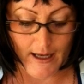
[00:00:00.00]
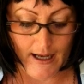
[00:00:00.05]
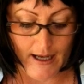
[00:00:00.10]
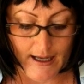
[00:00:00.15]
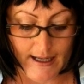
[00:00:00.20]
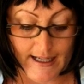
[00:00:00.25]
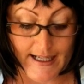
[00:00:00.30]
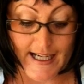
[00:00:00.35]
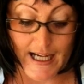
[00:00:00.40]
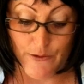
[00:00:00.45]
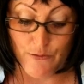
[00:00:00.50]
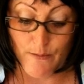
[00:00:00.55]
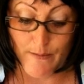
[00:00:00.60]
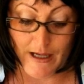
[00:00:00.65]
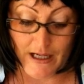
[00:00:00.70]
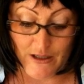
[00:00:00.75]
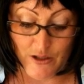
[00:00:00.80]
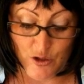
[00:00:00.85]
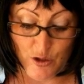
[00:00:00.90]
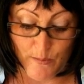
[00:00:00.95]
It can
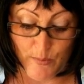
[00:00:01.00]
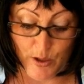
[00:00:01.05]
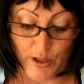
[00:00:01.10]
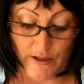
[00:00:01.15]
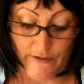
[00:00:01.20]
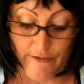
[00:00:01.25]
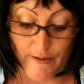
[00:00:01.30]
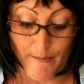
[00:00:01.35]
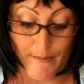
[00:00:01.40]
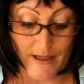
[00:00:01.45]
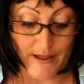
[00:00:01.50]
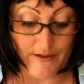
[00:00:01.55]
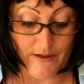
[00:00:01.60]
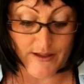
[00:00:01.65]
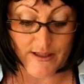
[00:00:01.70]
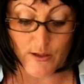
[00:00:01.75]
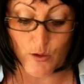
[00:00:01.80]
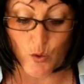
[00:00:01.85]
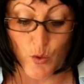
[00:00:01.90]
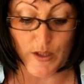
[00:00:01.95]
remain in your body for
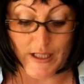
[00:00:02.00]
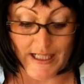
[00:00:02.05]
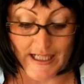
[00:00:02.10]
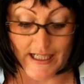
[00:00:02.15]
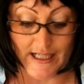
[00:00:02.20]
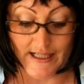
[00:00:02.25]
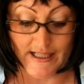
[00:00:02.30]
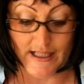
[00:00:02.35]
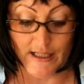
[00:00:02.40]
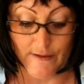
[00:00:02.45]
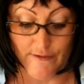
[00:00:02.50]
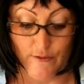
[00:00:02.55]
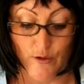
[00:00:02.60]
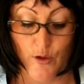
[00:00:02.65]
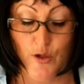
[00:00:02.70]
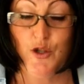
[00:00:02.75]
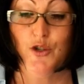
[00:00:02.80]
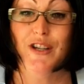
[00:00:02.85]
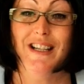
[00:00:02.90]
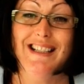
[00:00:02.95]
months or years if
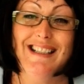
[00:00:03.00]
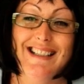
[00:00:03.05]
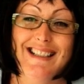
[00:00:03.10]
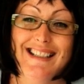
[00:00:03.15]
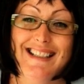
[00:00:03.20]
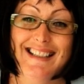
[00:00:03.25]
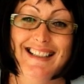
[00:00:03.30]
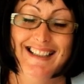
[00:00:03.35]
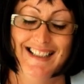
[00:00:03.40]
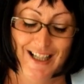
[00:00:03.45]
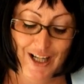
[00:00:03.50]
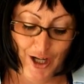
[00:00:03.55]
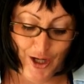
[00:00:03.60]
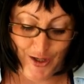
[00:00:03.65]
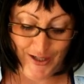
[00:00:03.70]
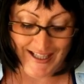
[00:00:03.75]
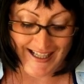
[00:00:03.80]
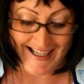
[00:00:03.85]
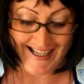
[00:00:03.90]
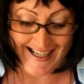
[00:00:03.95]
not treated.
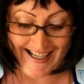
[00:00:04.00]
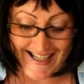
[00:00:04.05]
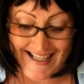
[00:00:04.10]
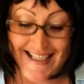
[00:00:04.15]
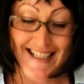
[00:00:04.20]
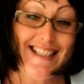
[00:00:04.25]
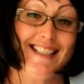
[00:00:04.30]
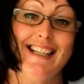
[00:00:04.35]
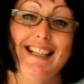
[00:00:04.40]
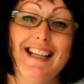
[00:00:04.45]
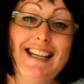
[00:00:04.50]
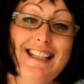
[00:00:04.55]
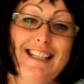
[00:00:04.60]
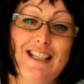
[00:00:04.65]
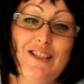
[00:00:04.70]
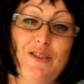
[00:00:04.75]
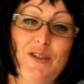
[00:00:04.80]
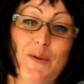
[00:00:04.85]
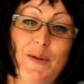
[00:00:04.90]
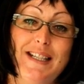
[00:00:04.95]
Okay, does that
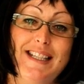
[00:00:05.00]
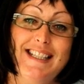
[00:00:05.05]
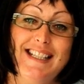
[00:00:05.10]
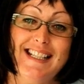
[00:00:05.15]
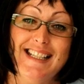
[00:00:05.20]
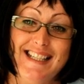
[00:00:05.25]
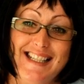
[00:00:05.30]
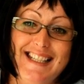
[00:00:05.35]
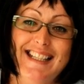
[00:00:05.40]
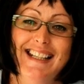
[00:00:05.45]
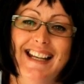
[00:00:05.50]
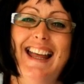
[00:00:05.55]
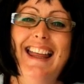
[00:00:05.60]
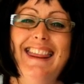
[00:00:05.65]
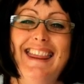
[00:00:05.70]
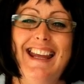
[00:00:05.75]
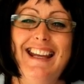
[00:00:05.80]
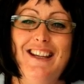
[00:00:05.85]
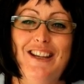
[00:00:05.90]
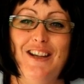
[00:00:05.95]
answer your questions?
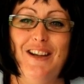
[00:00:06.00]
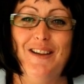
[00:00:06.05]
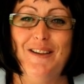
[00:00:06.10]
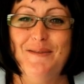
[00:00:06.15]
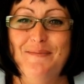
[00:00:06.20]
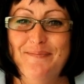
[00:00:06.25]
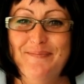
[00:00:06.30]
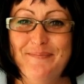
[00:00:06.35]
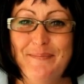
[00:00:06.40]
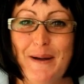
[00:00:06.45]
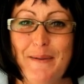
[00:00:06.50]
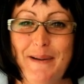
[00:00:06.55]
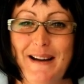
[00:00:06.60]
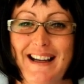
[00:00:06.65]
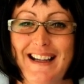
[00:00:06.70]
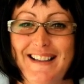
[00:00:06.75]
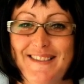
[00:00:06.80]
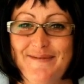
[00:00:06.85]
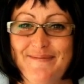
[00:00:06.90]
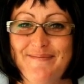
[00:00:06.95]
Thank you.
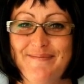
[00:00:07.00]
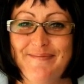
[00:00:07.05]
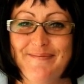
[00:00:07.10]
Bye-bye.